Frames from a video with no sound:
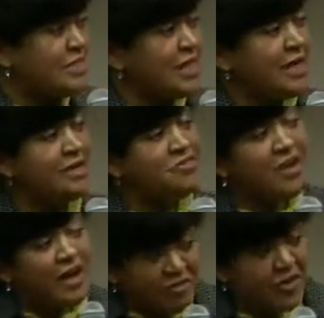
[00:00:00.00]
side
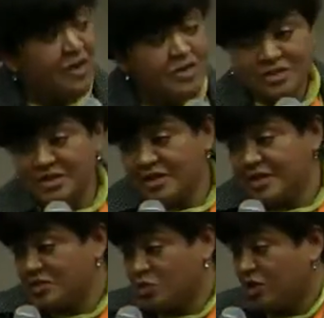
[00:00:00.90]
5,000
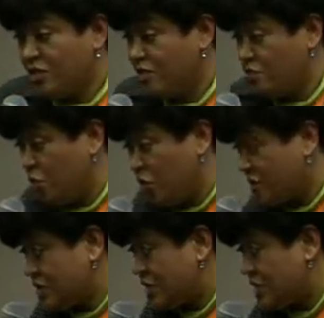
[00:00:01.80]
rands worth of
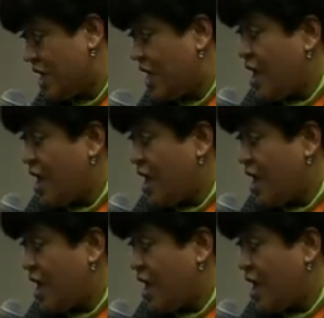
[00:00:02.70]
books.